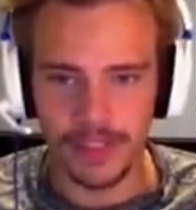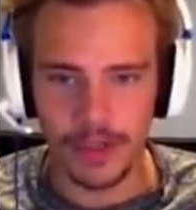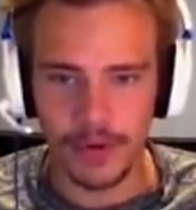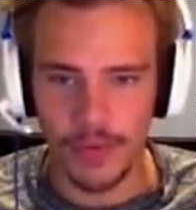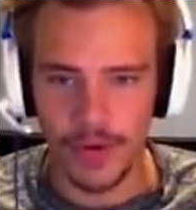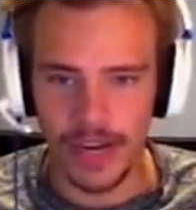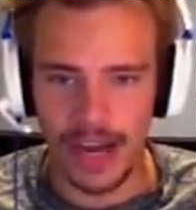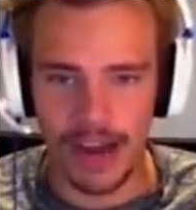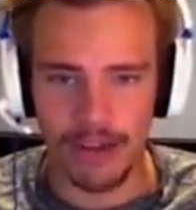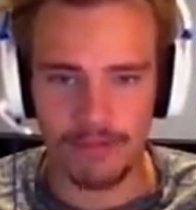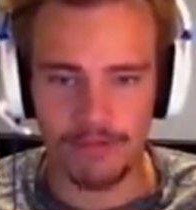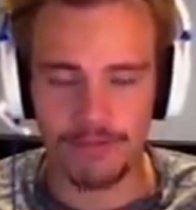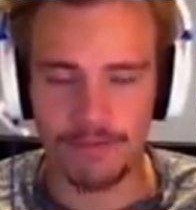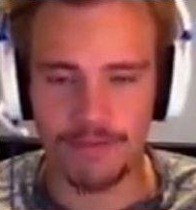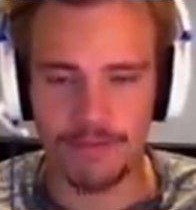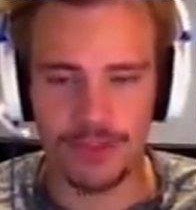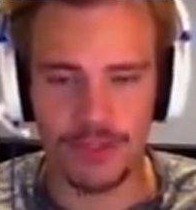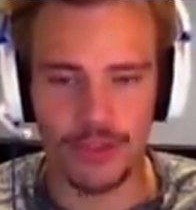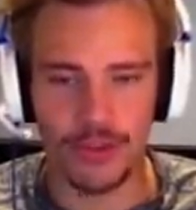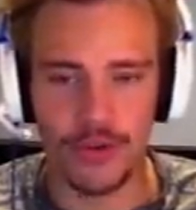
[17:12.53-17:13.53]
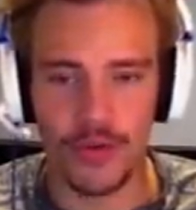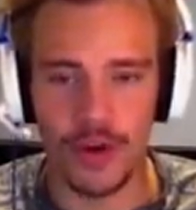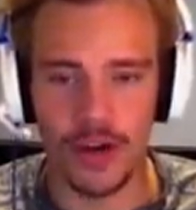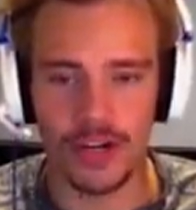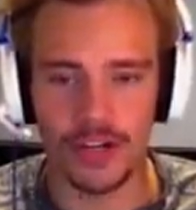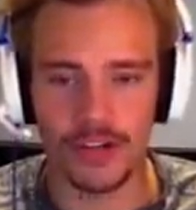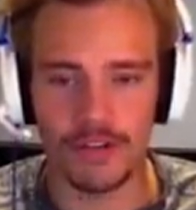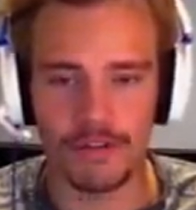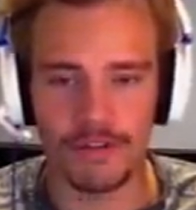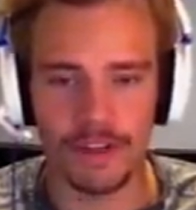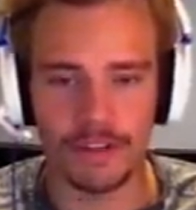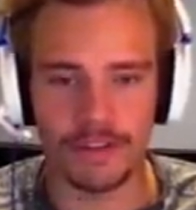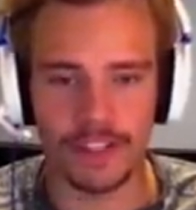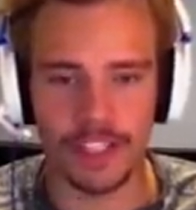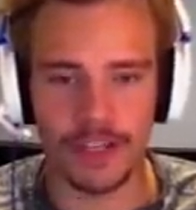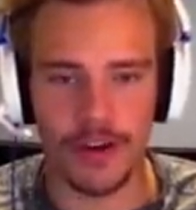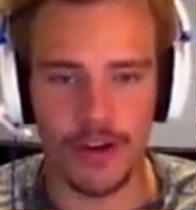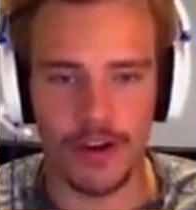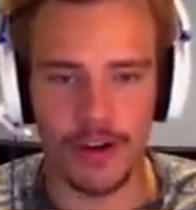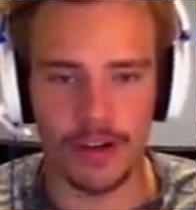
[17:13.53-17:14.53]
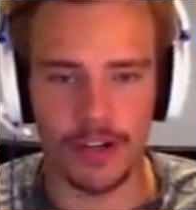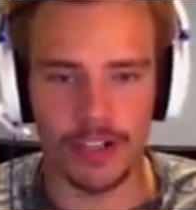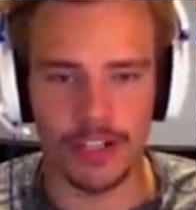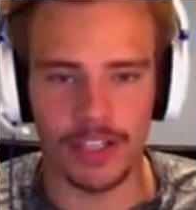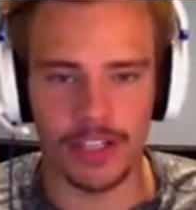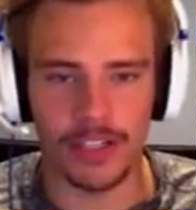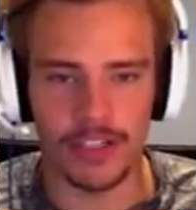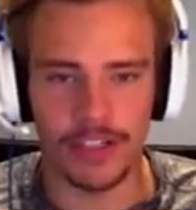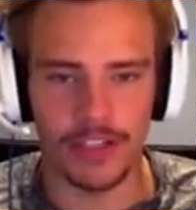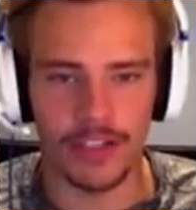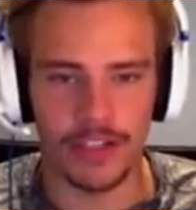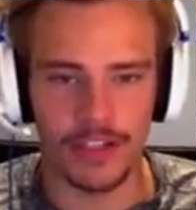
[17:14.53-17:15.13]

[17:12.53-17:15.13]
We got two hundred fifty yards.